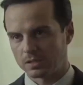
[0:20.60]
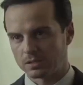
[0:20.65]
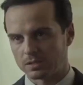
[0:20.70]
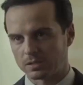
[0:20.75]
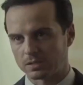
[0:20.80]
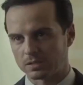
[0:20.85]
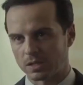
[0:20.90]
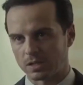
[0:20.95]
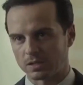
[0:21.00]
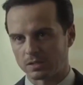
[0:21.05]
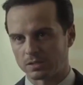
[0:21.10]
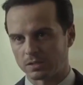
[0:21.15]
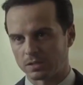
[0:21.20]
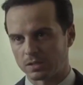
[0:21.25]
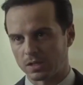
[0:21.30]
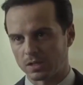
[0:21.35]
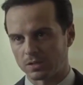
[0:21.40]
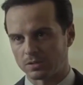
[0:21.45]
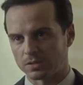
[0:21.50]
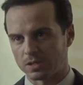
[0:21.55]
as a new M
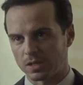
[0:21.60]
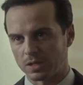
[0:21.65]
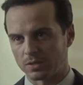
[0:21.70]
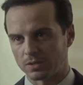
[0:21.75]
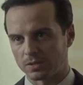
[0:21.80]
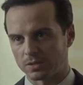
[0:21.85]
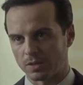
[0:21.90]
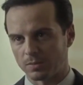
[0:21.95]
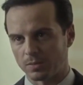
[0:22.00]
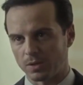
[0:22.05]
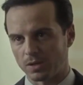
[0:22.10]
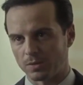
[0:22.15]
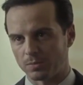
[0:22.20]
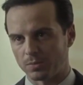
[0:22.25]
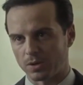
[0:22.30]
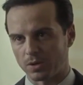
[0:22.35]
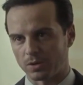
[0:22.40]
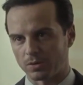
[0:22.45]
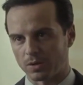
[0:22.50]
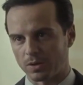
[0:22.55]
compared to
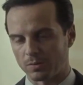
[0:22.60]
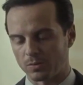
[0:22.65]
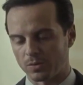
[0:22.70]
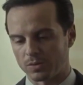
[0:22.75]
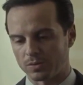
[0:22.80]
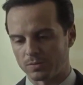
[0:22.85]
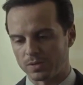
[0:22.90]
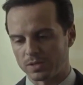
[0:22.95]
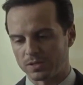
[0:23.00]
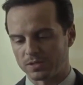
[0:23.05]
the previous one?